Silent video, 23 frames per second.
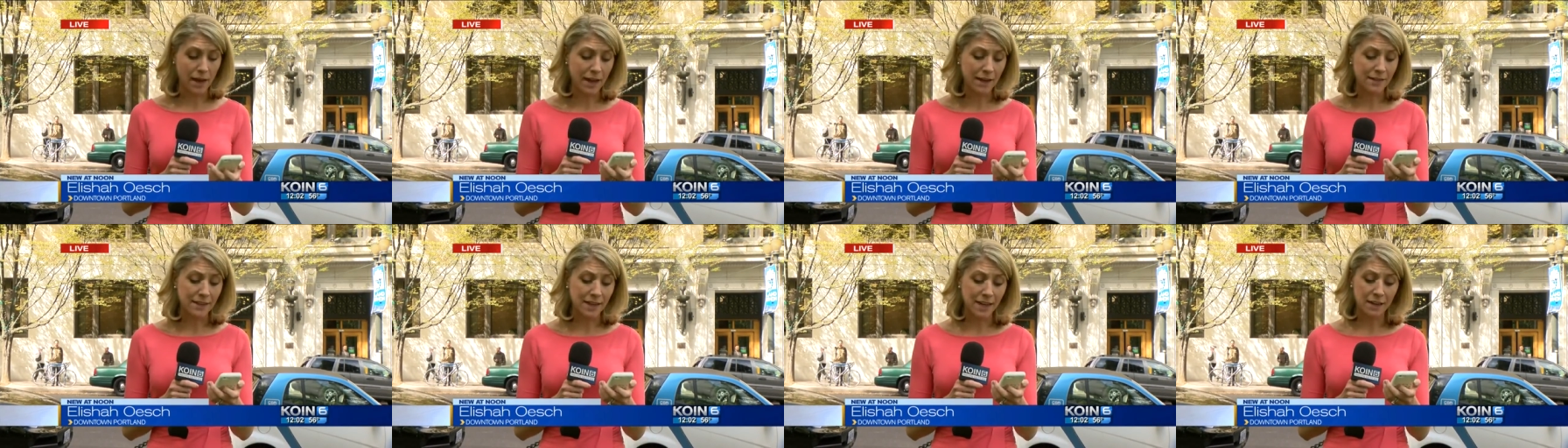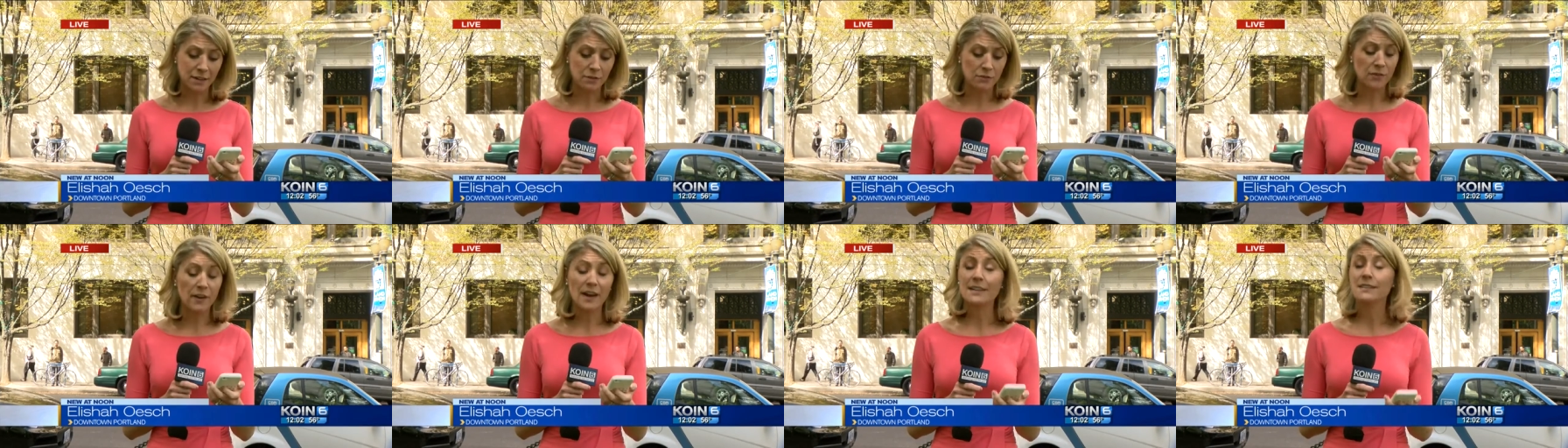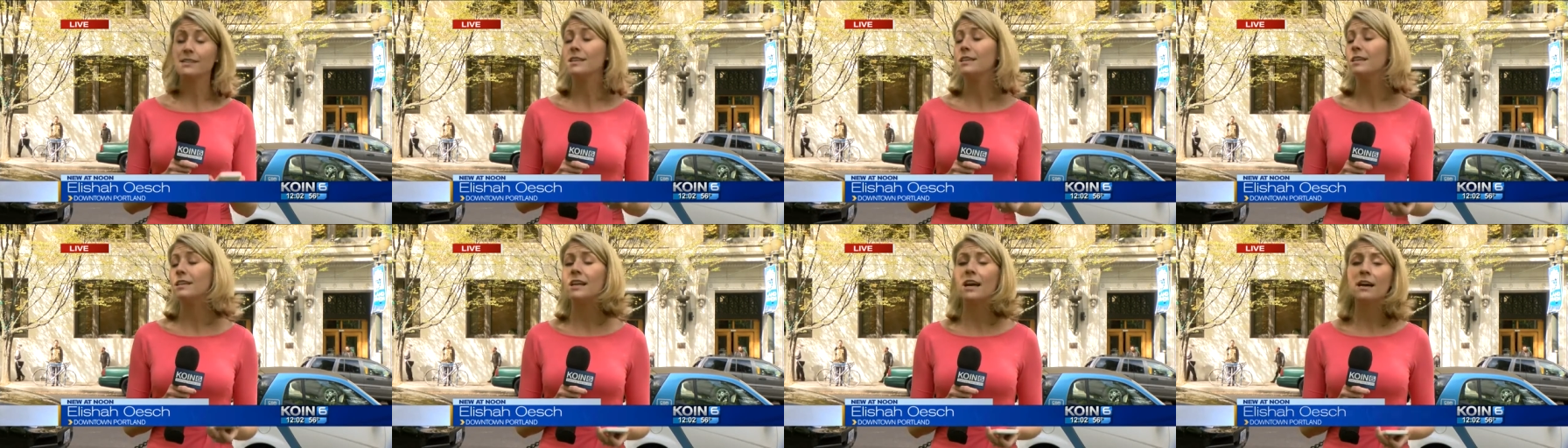and that in fact
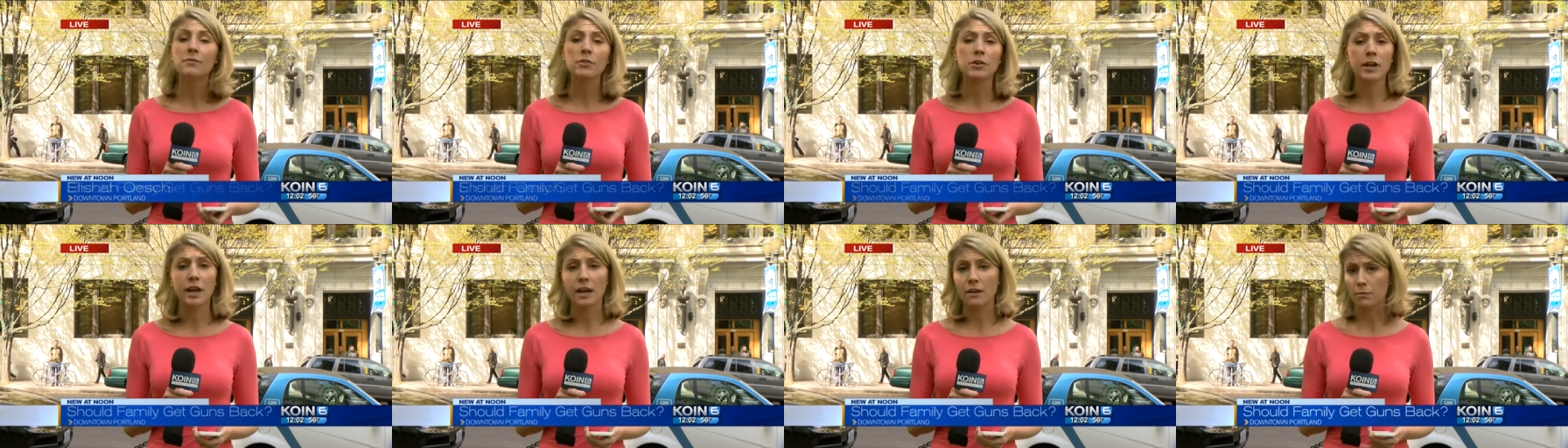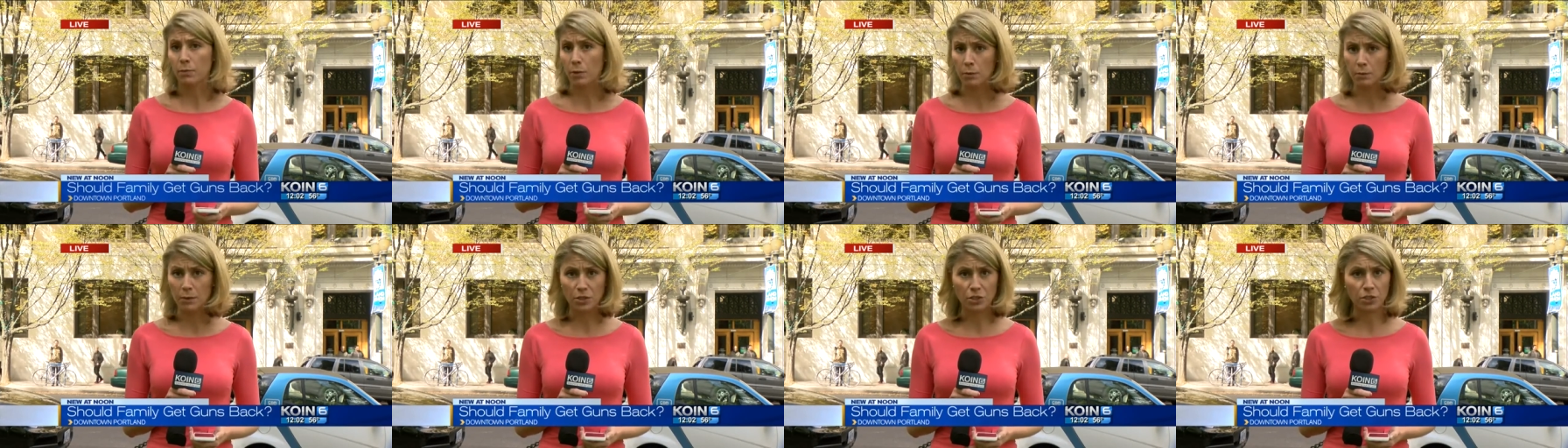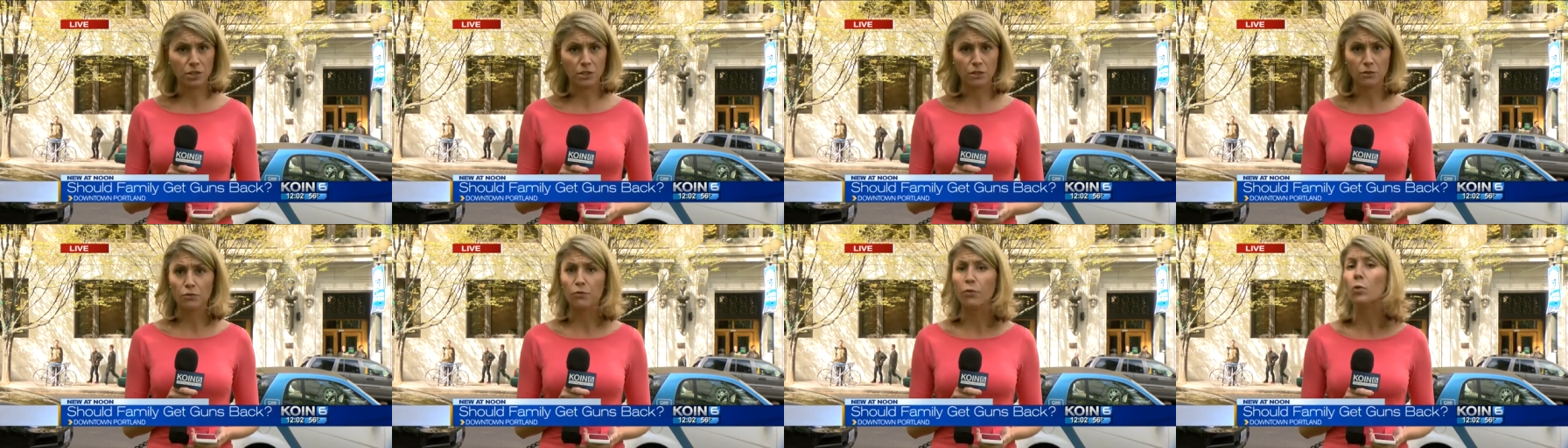he never gave
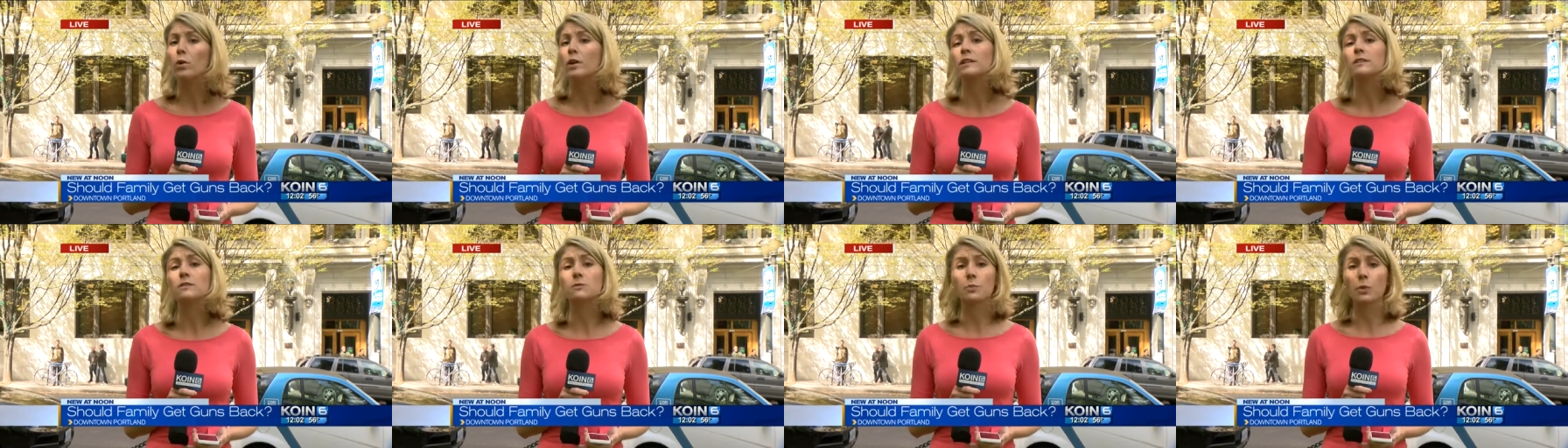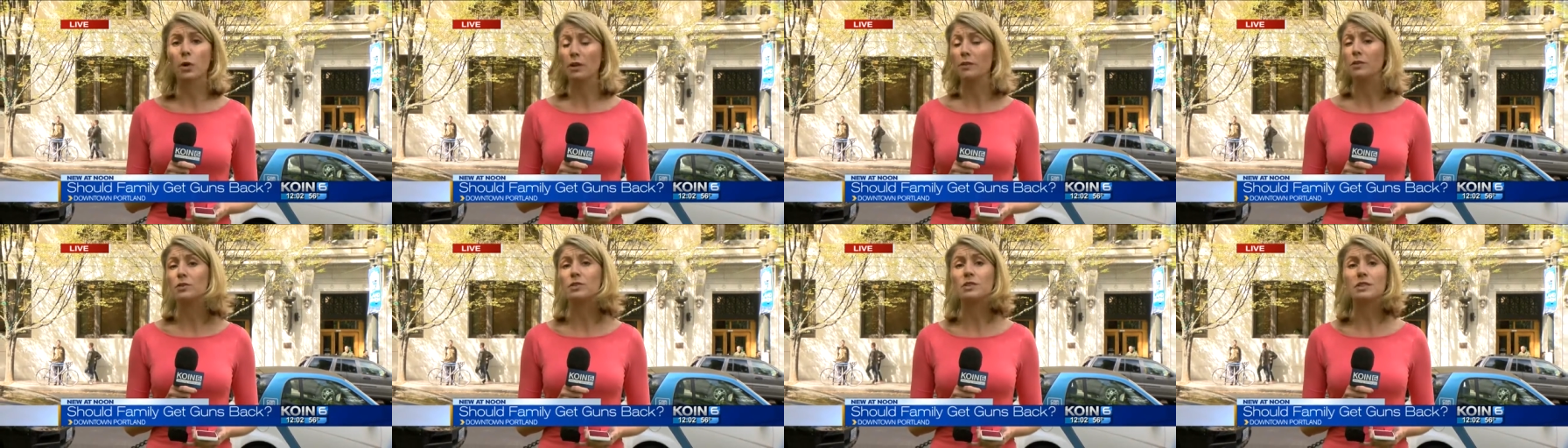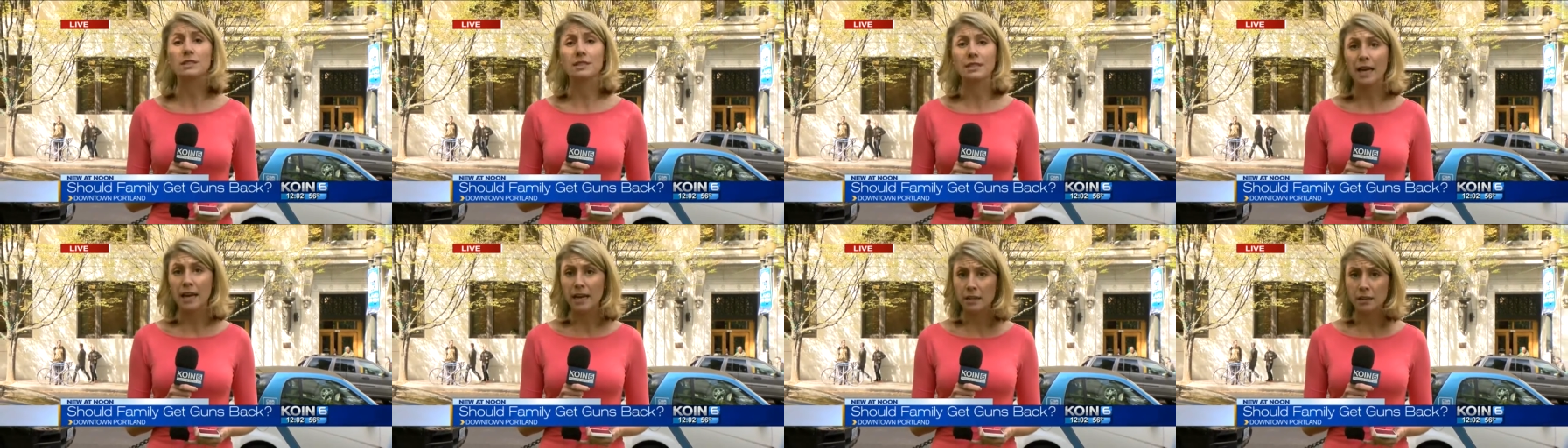permission for his brother to
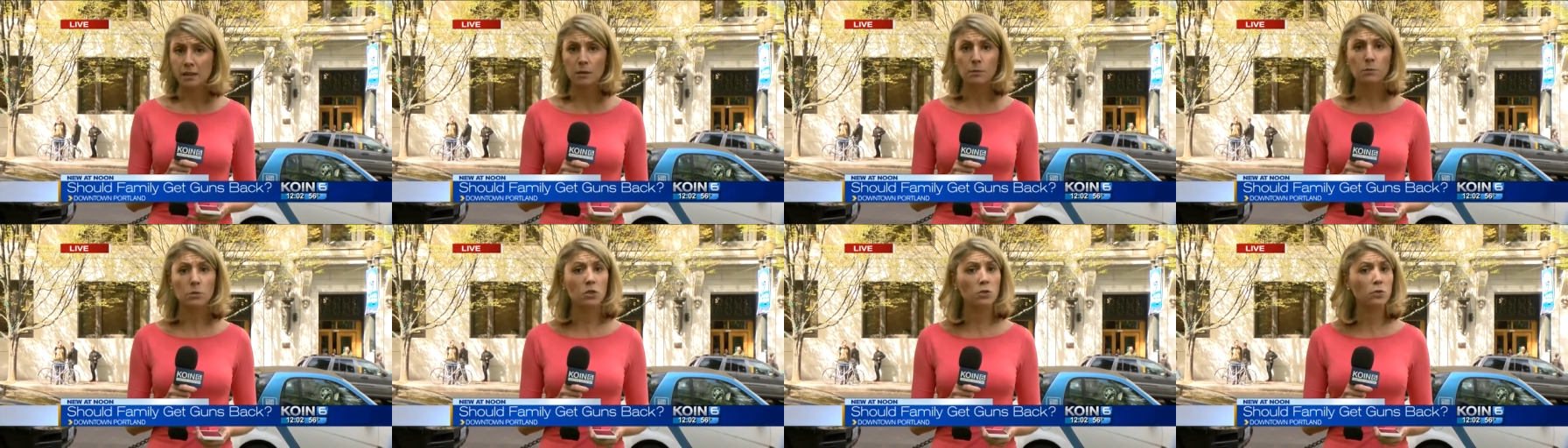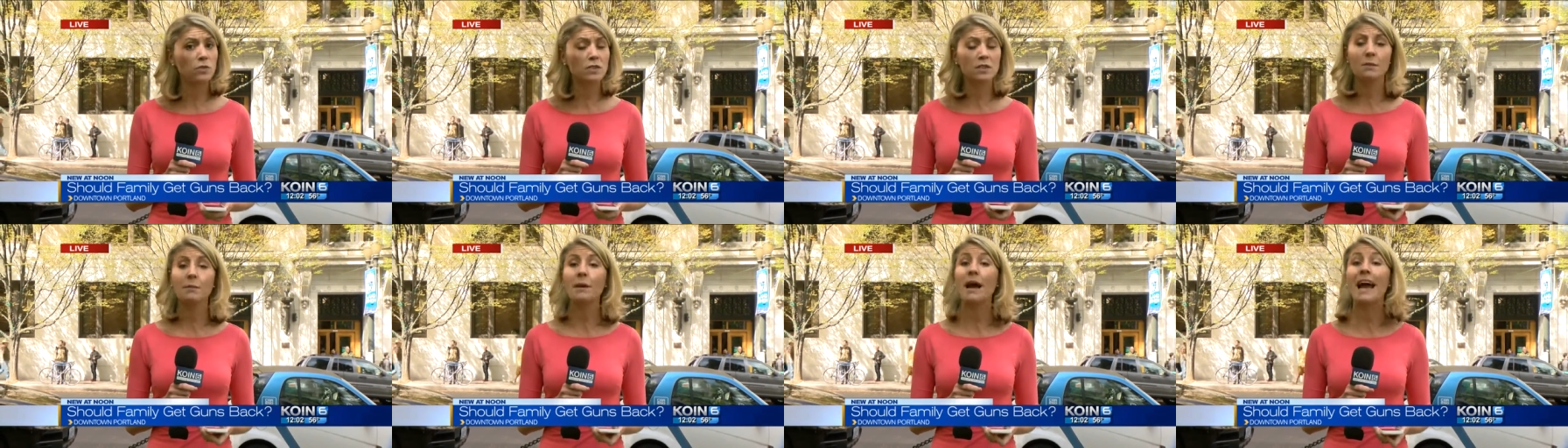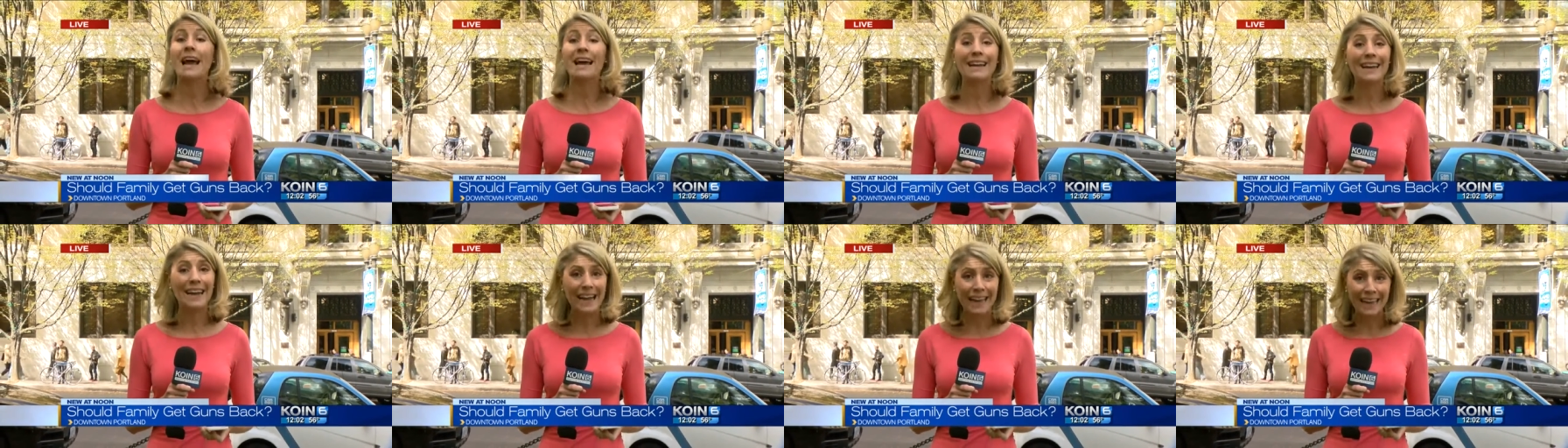take them, use them
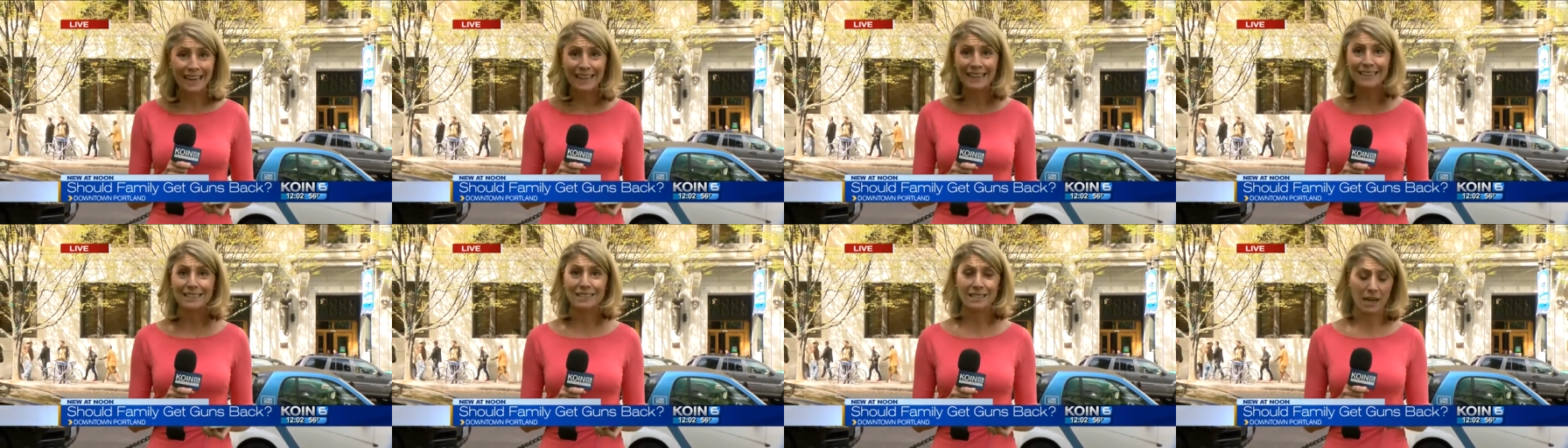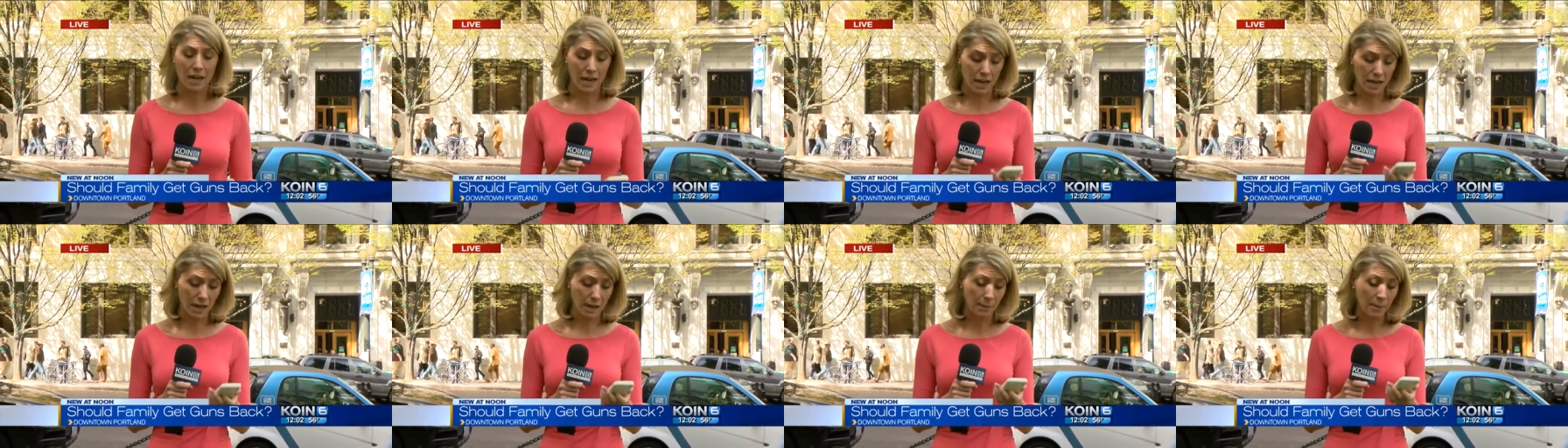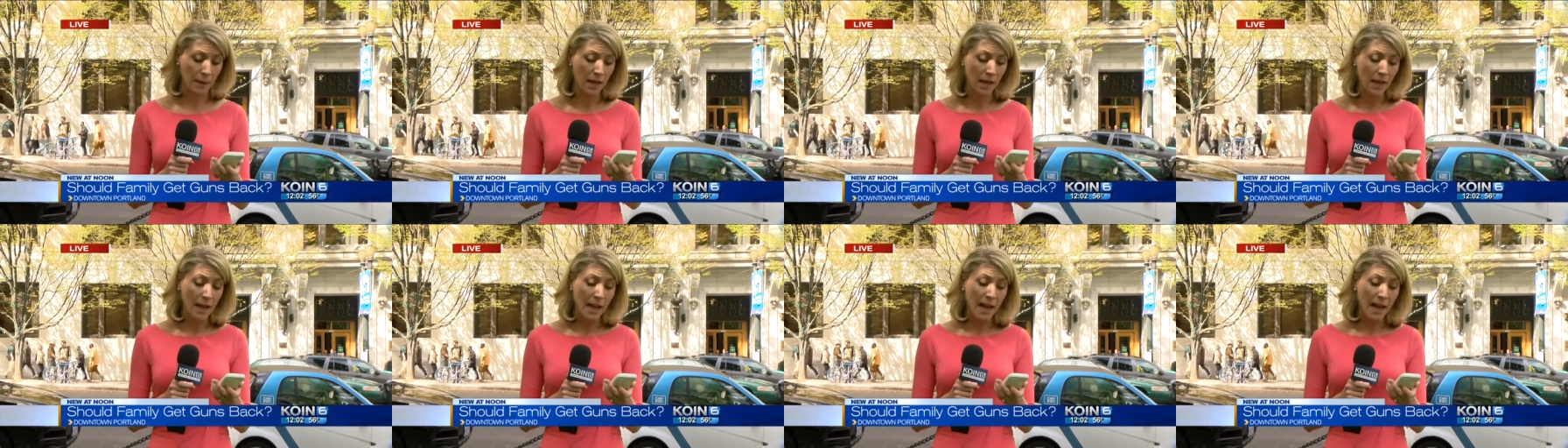at any time.